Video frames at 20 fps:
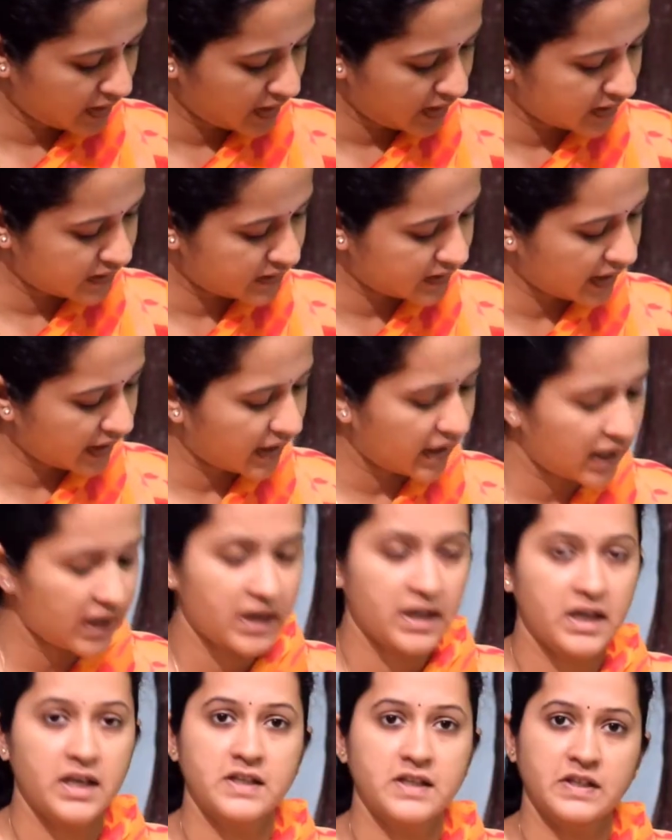Second
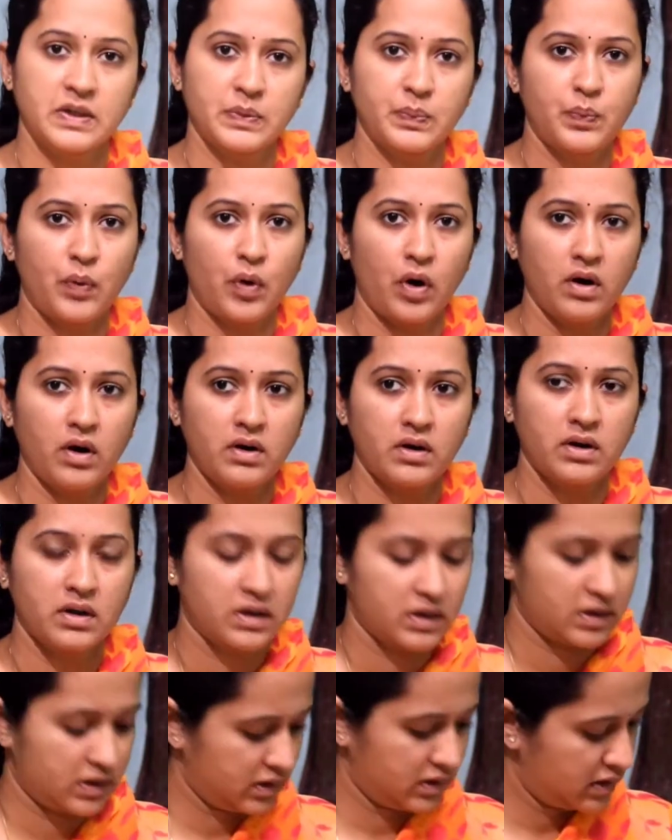is a pot.
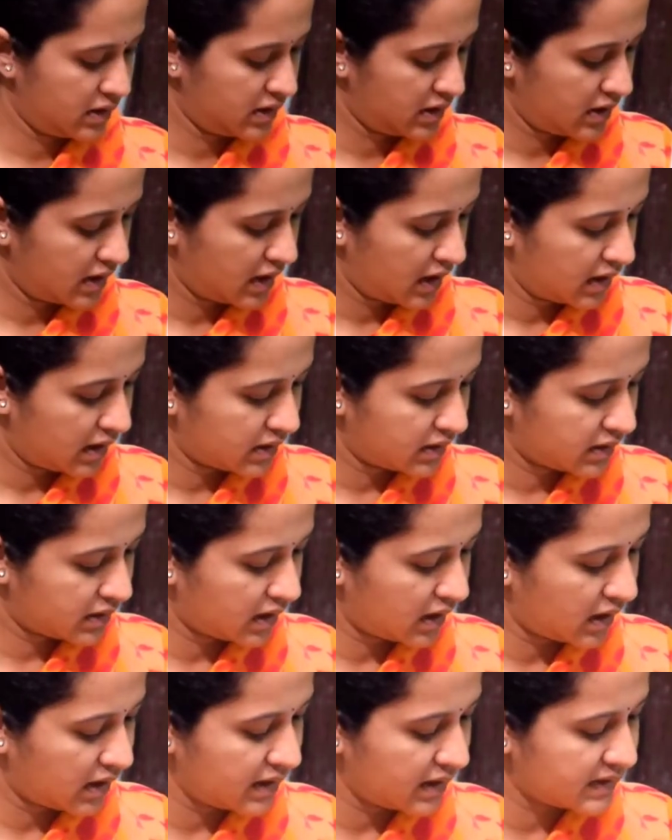
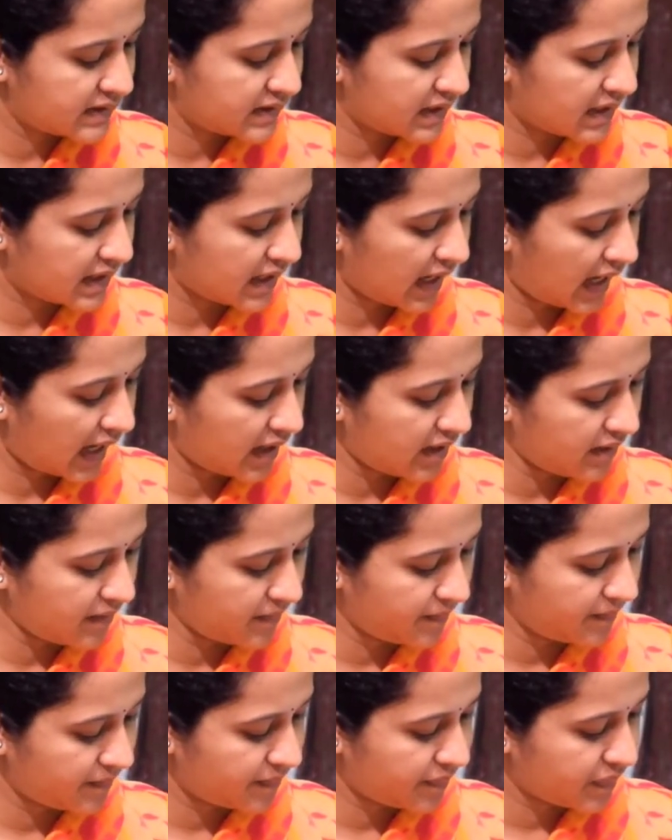Third is a can.
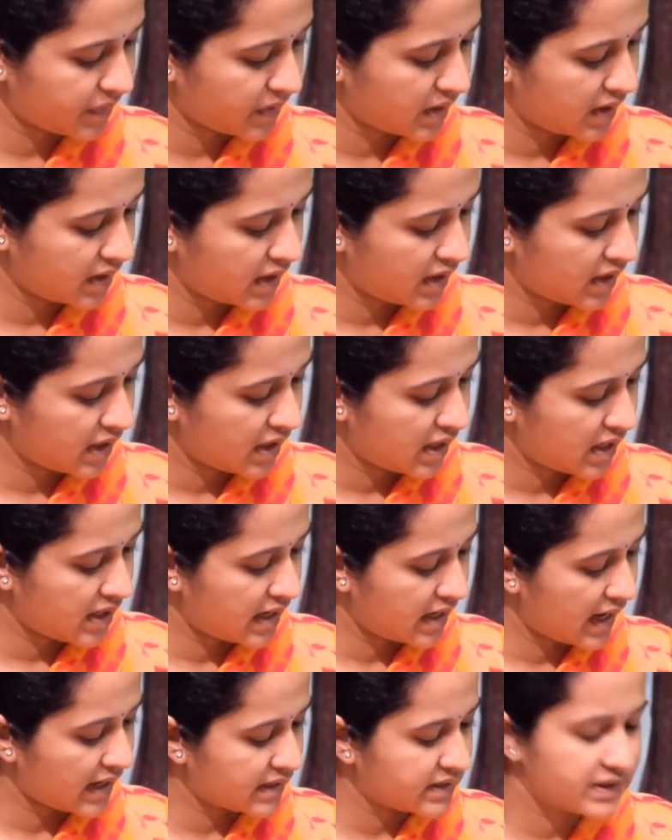
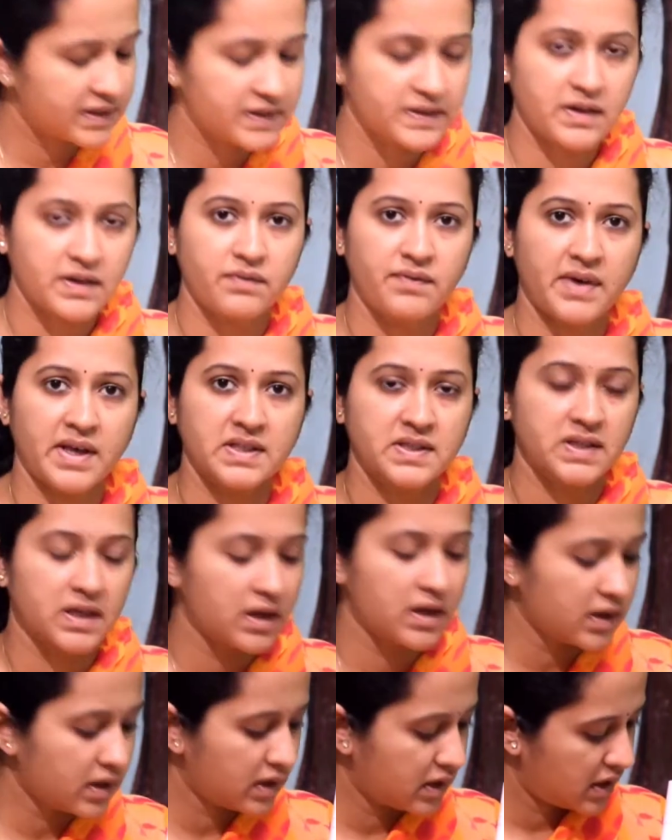Next is a vessel,
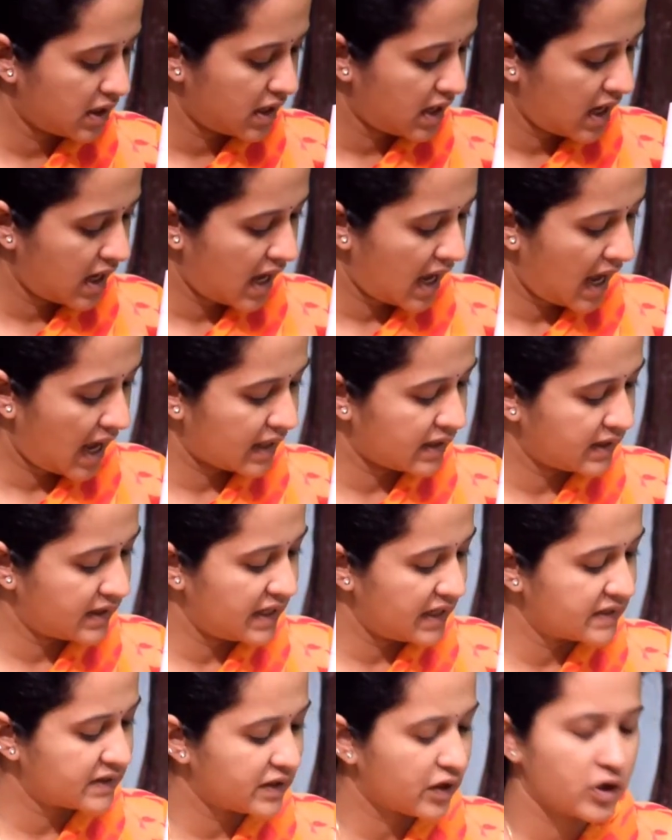and
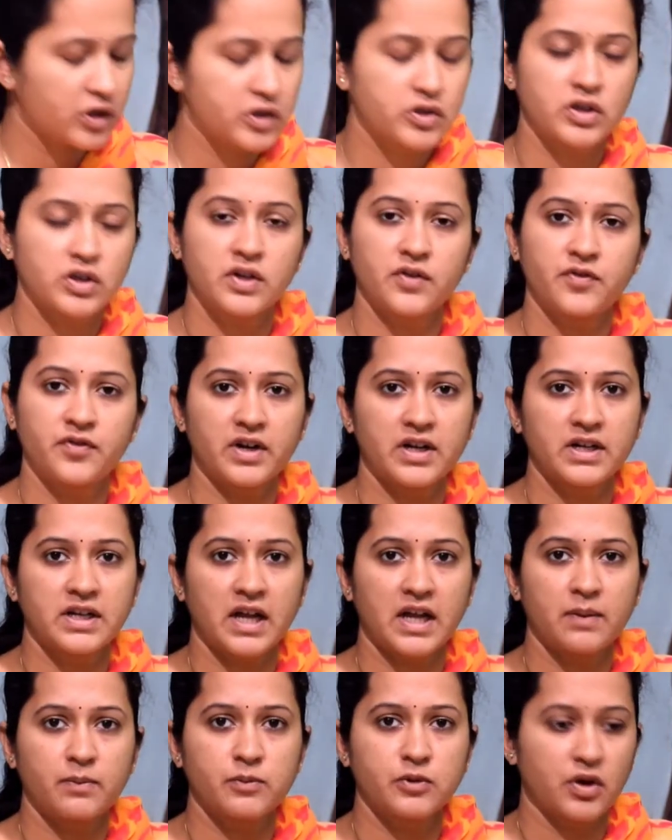these are also different
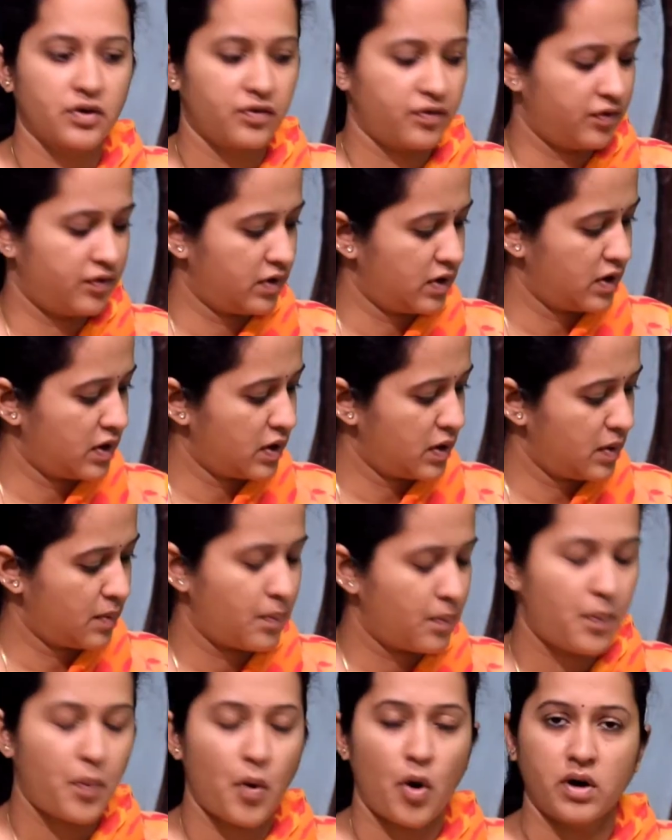types of
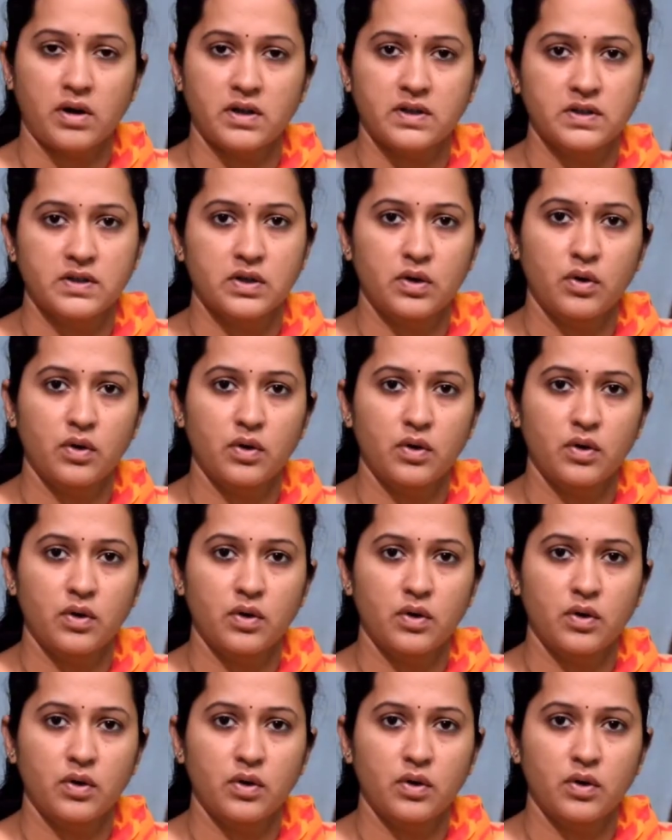pots.